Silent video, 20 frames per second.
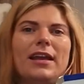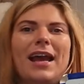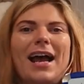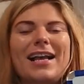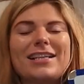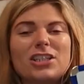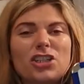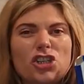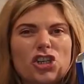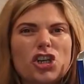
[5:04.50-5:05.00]

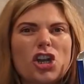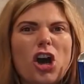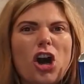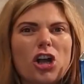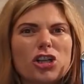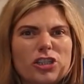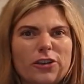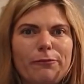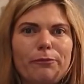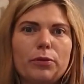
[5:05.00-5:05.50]
Has a
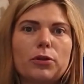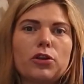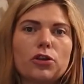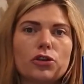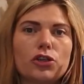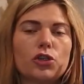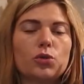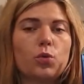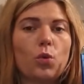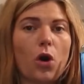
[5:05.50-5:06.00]
charge of
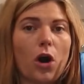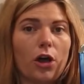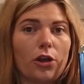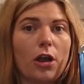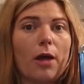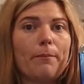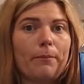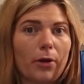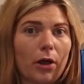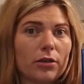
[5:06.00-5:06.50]

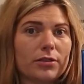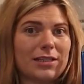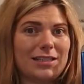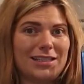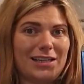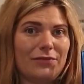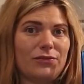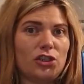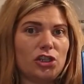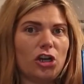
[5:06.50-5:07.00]
+1, a
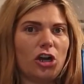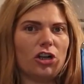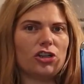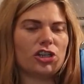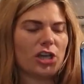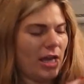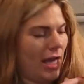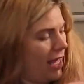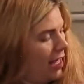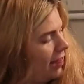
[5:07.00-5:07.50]
positive
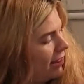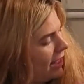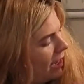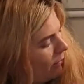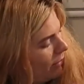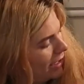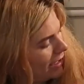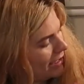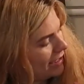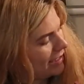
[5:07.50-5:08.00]
charge. They
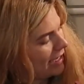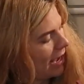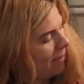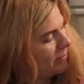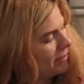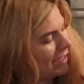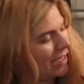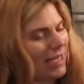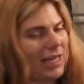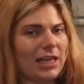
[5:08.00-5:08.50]
will
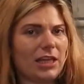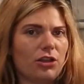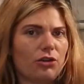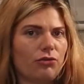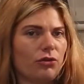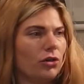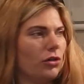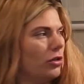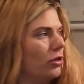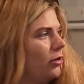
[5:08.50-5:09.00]
accept either
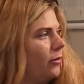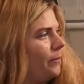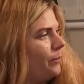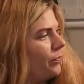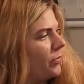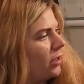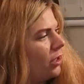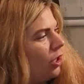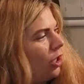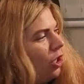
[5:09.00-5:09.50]
or.
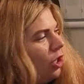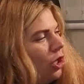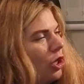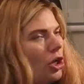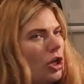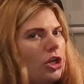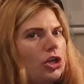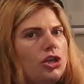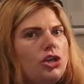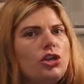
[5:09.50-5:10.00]

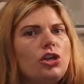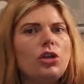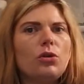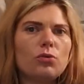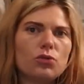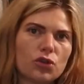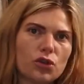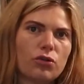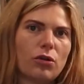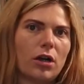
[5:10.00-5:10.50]

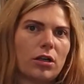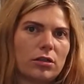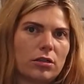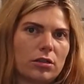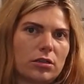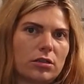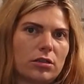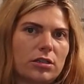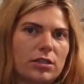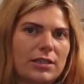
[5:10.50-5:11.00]

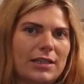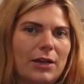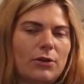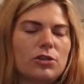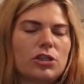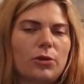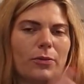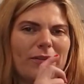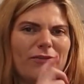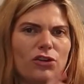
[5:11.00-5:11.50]
Neutrons. Now,
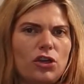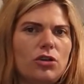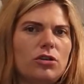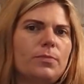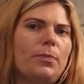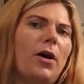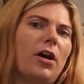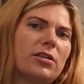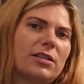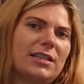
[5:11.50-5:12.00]
so we've
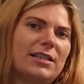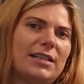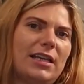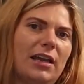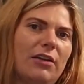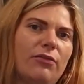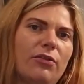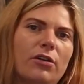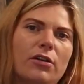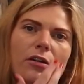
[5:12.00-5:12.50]
used
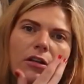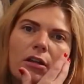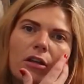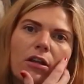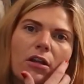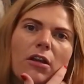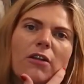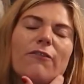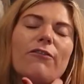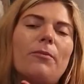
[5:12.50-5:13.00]
positive
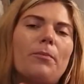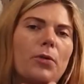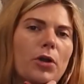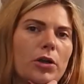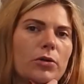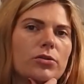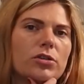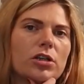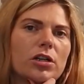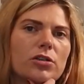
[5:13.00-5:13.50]
for
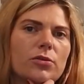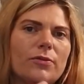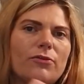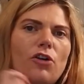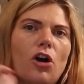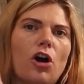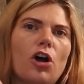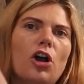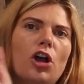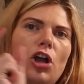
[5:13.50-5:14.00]
protons. We've
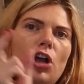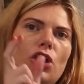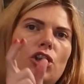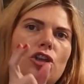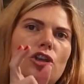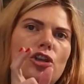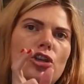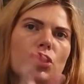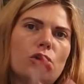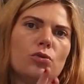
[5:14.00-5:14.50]
got
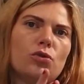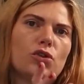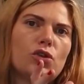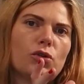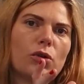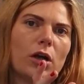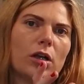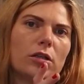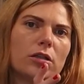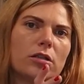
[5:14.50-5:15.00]

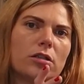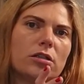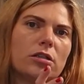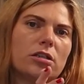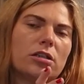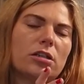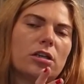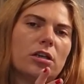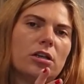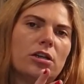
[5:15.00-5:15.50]

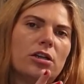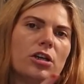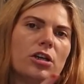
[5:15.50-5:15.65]
neutrons.